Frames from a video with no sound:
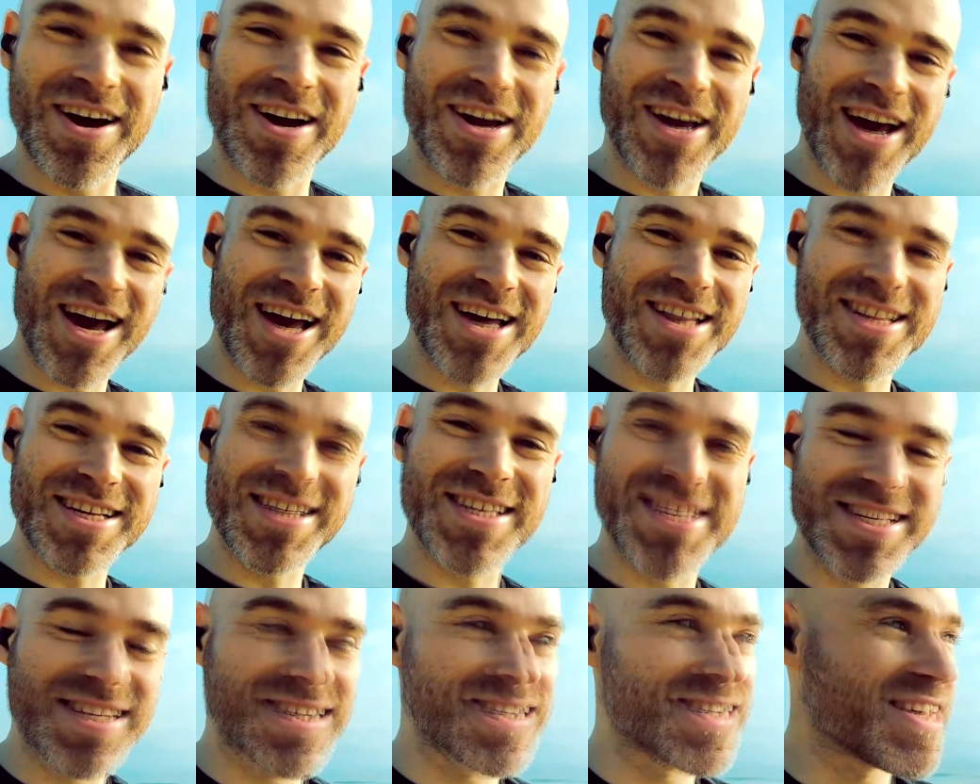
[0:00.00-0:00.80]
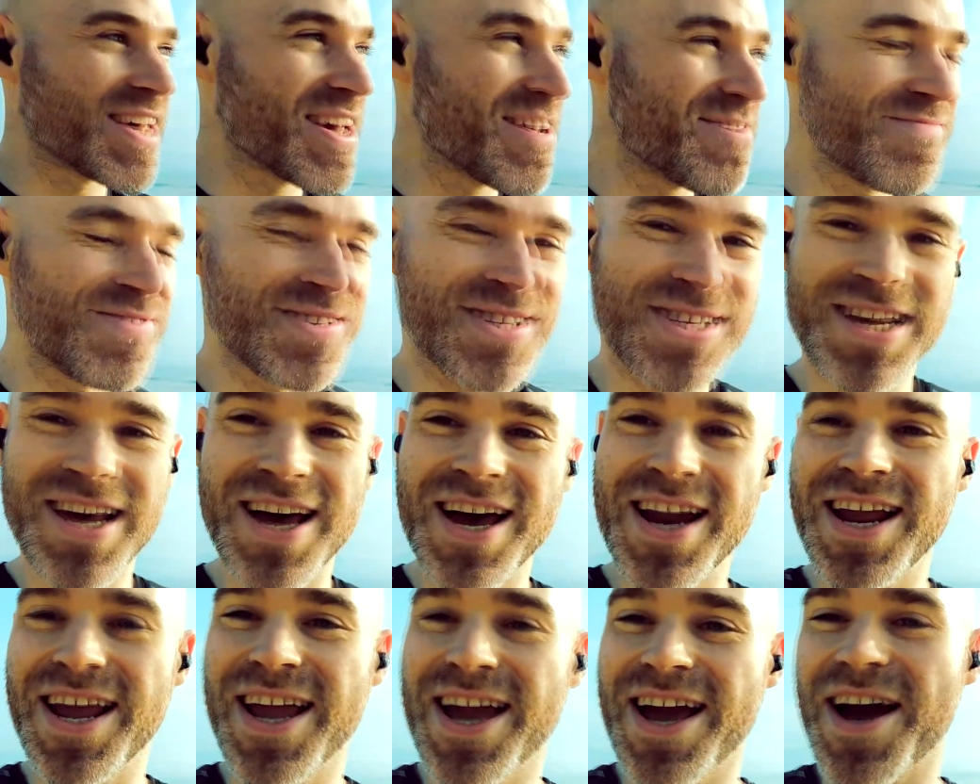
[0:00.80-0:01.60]
Okay, this is Tim
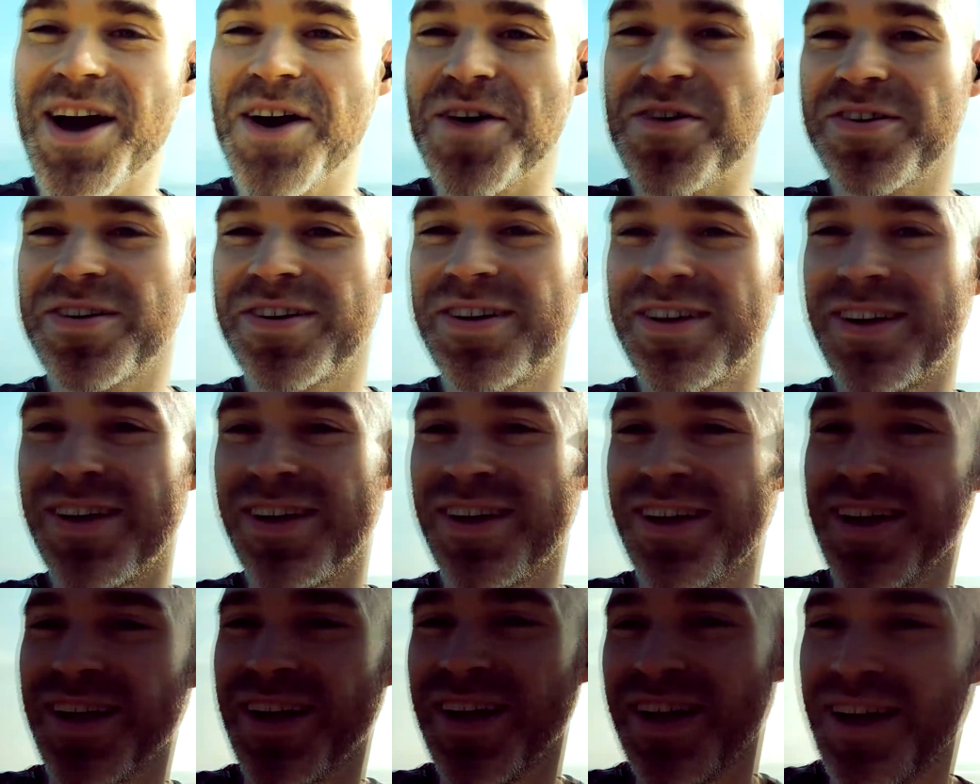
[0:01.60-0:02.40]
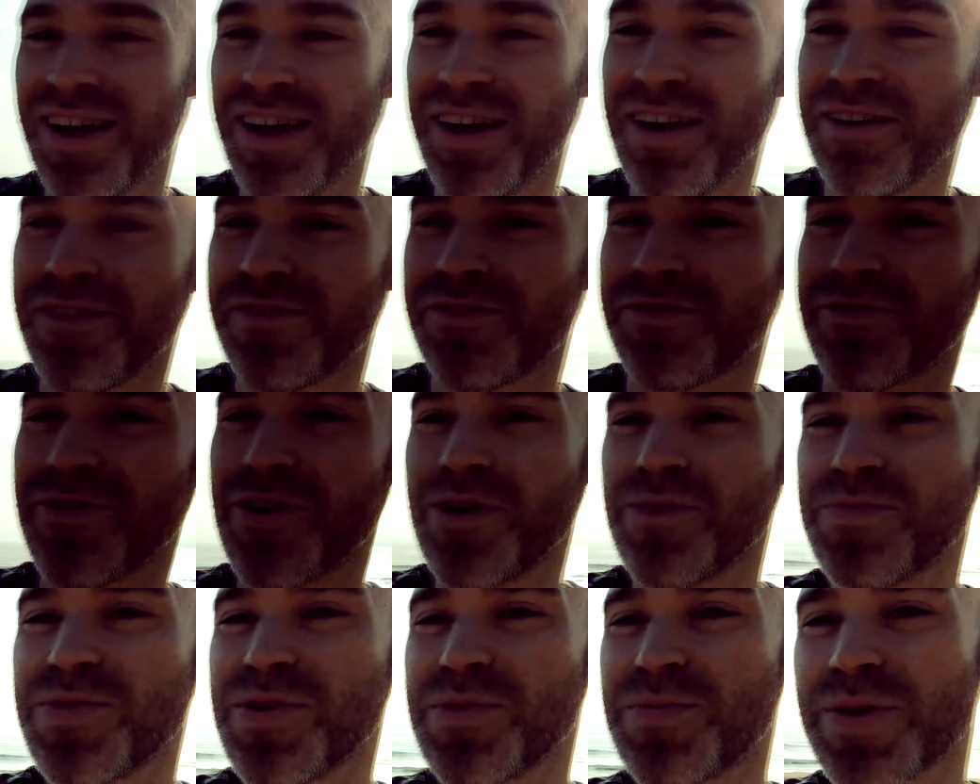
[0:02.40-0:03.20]
signing out
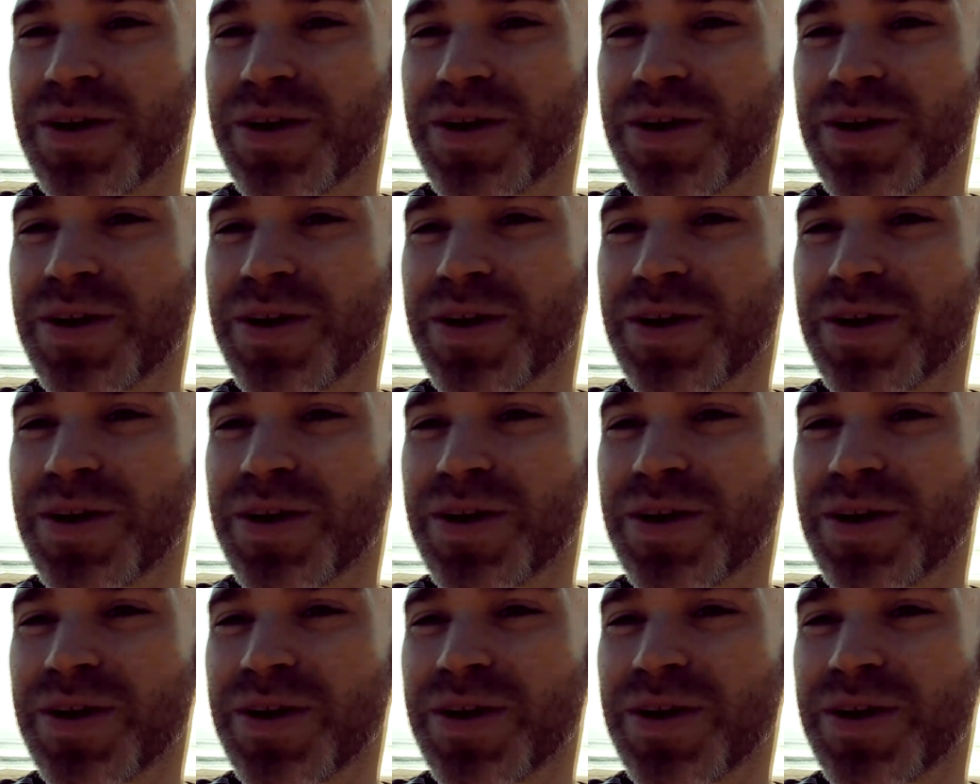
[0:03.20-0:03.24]
from the